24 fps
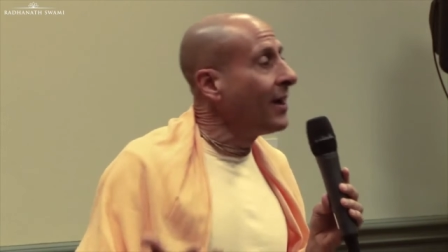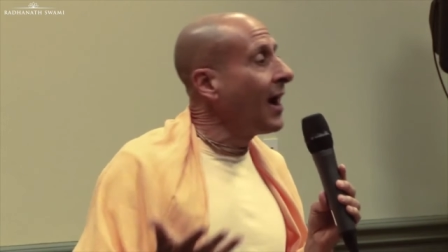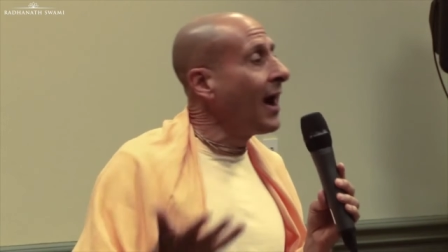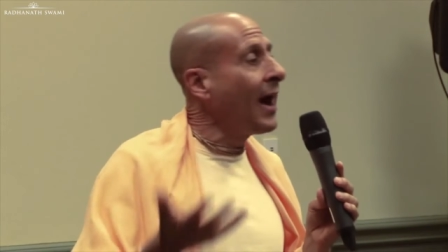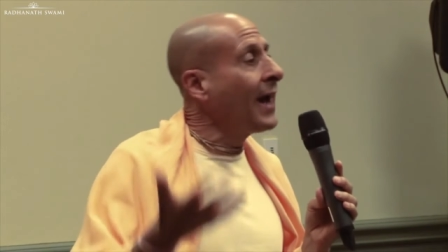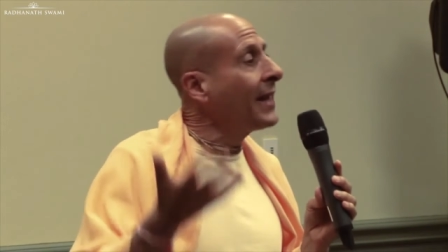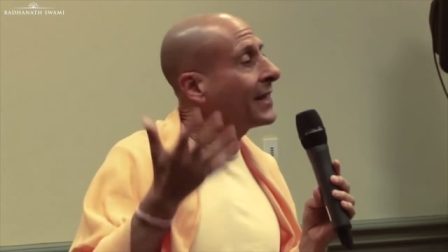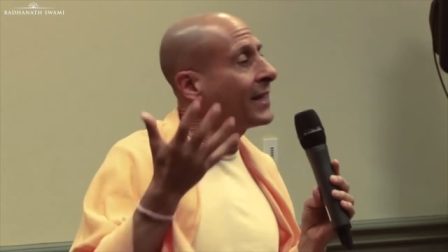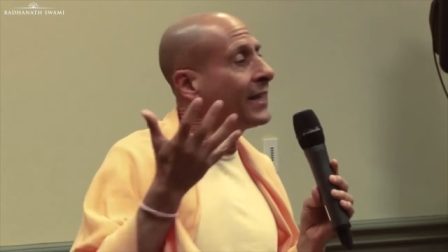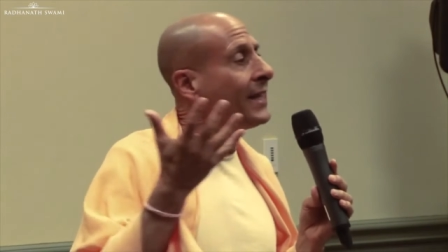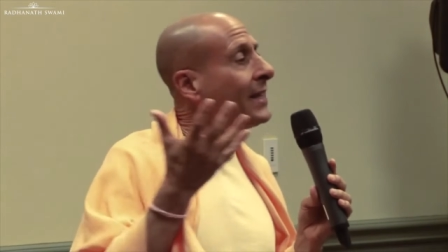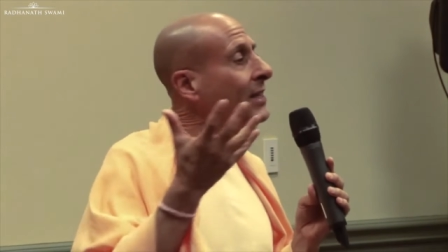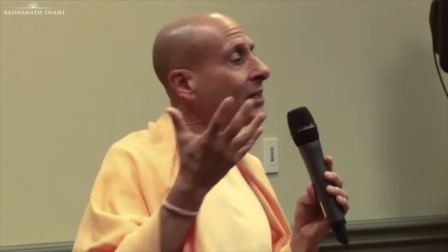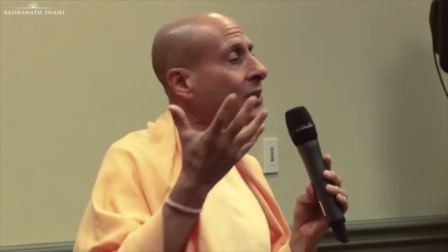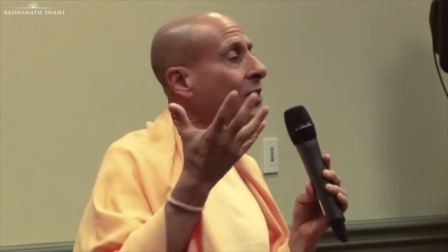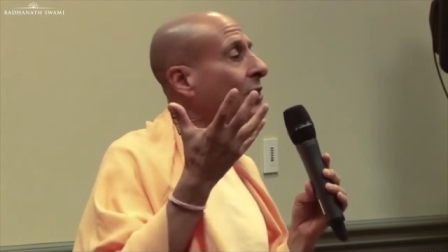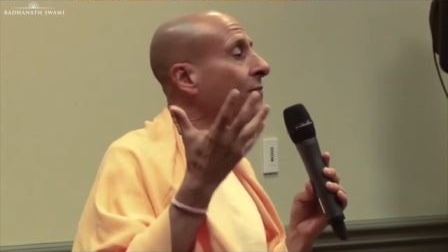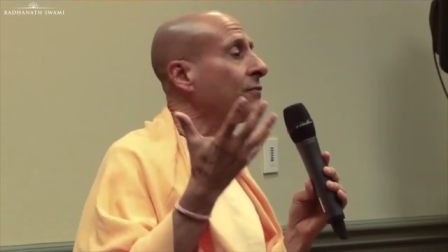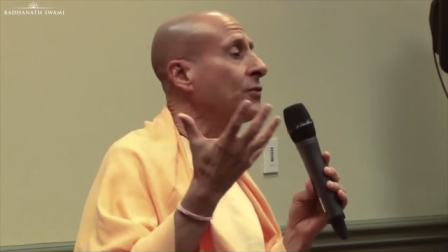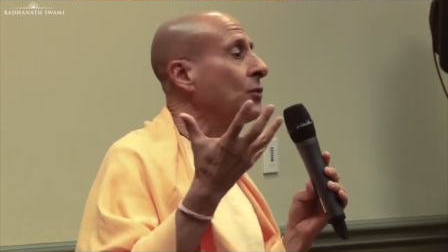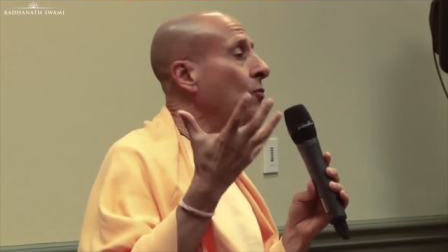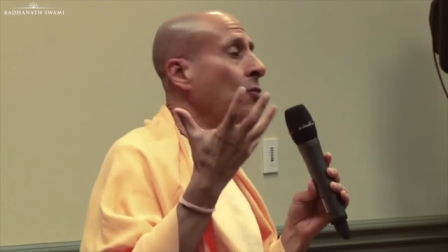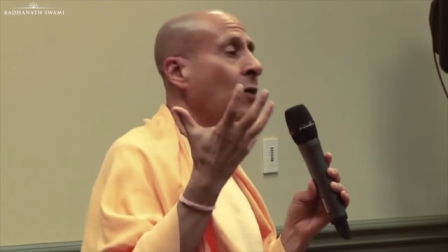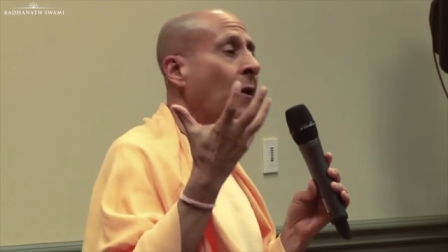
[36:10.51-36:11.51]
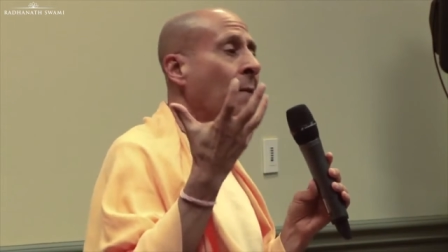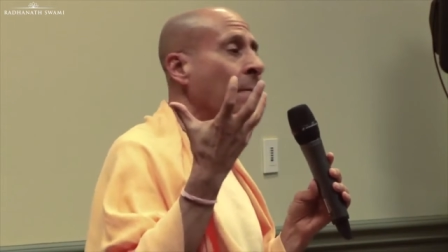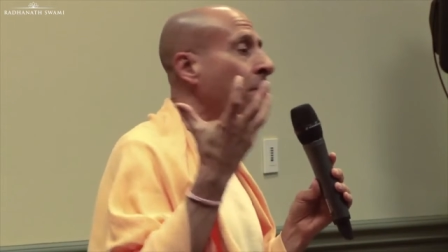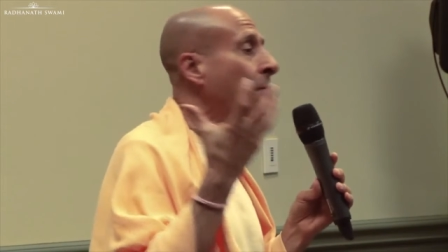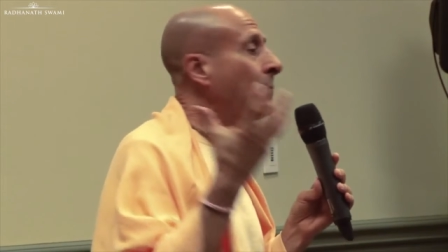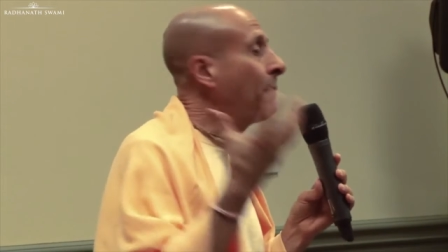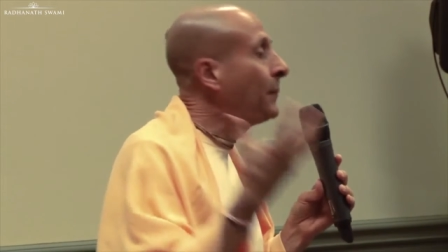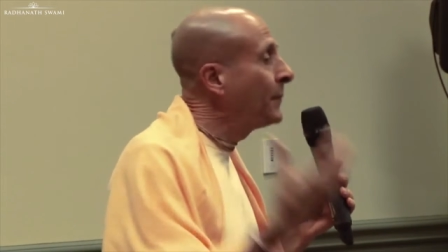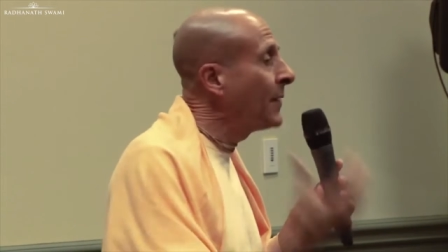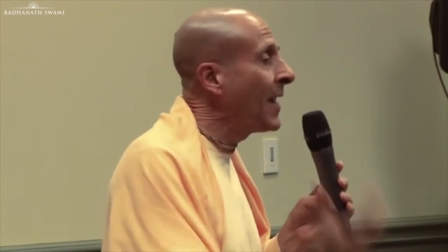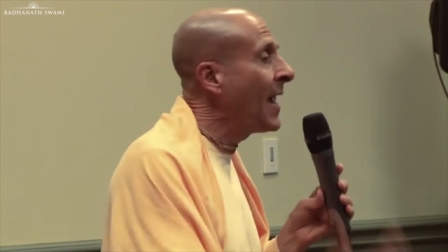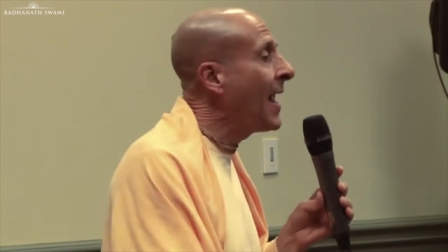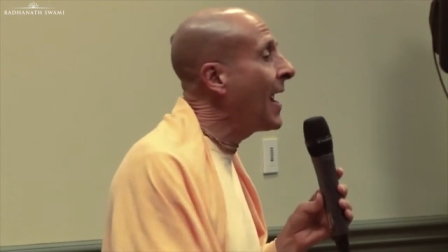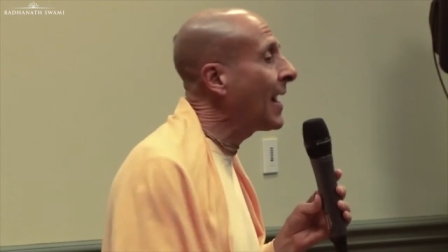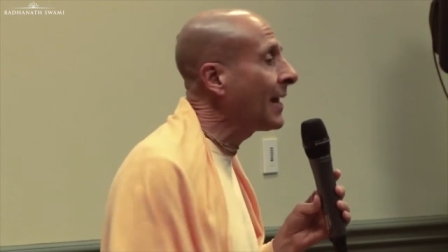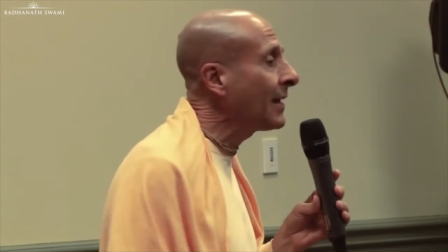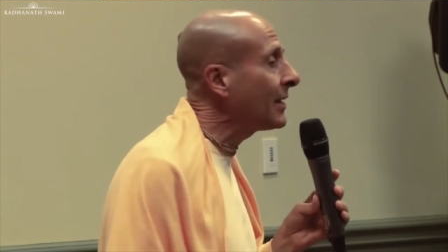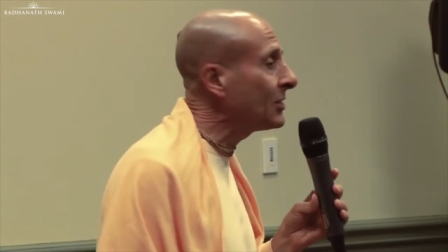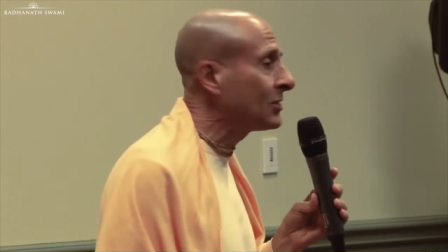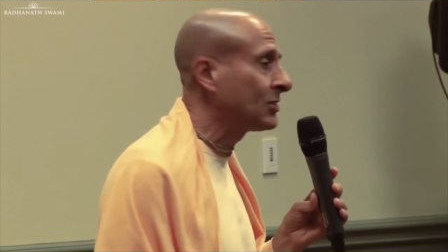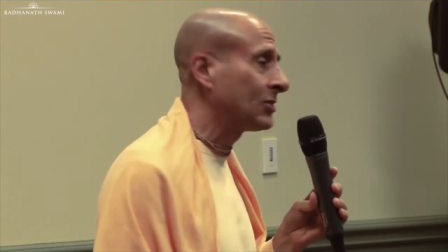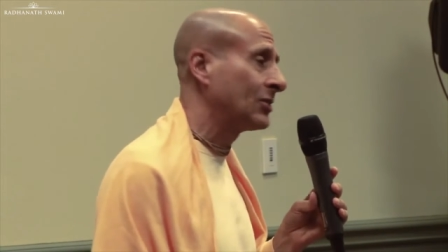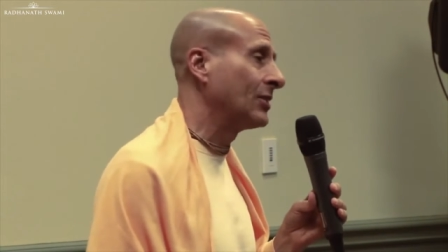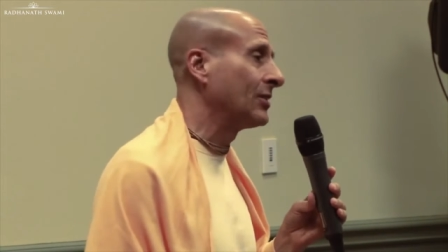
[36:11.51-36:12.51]
I can give you
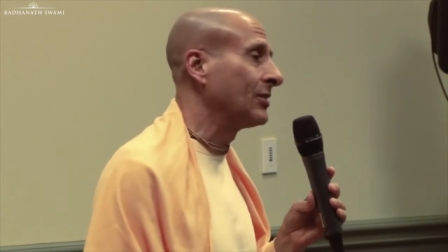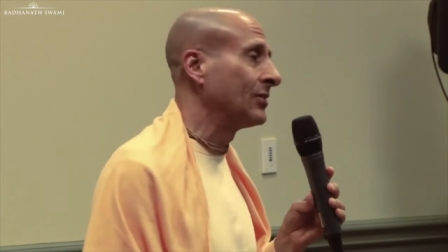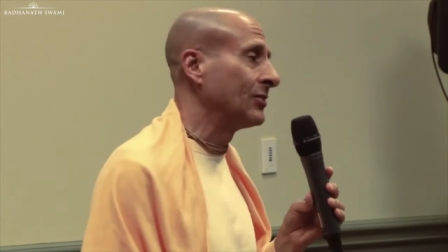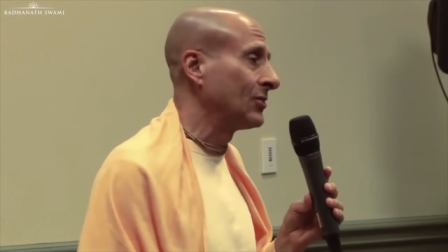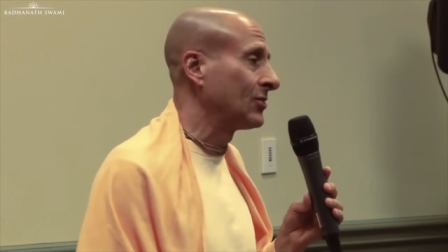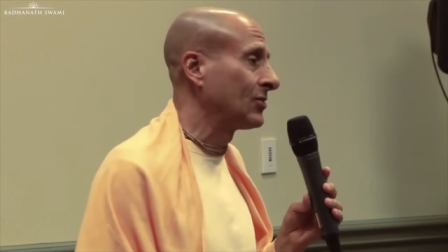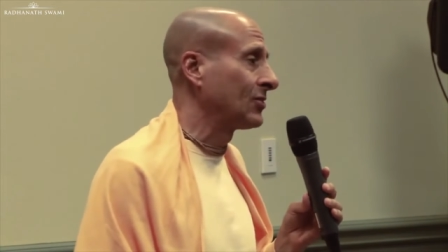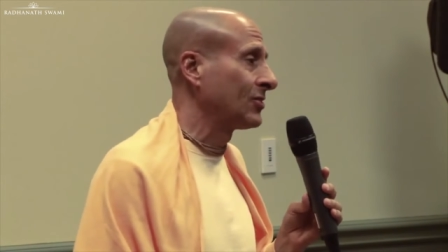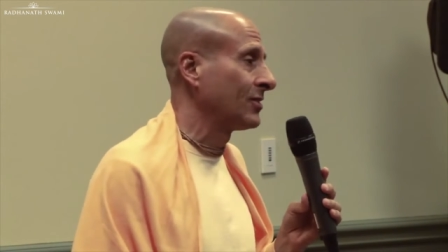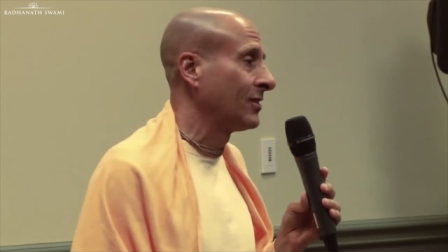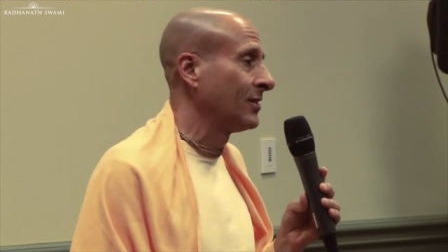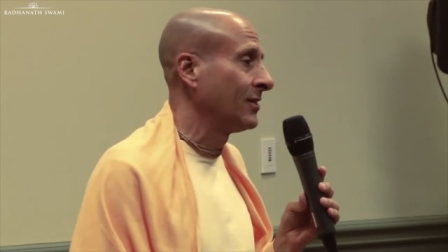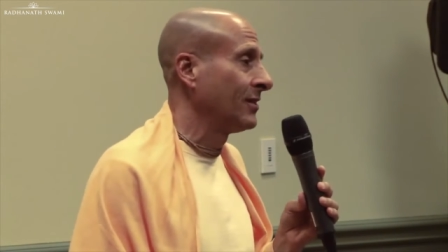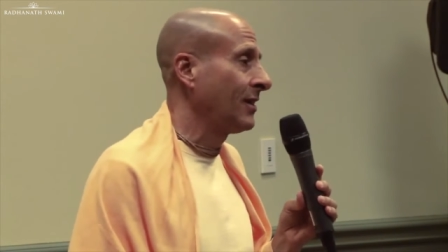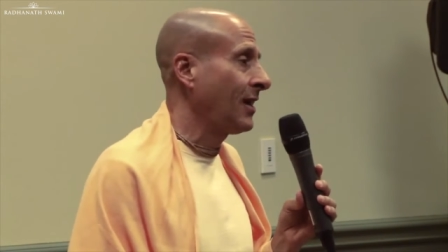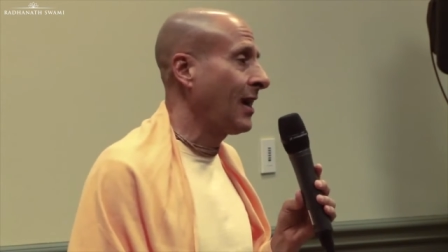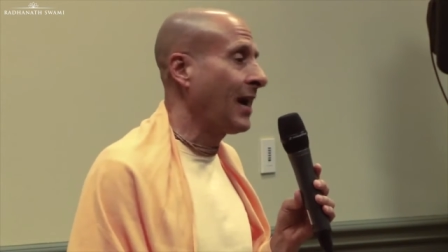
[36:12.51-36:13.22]
palaces.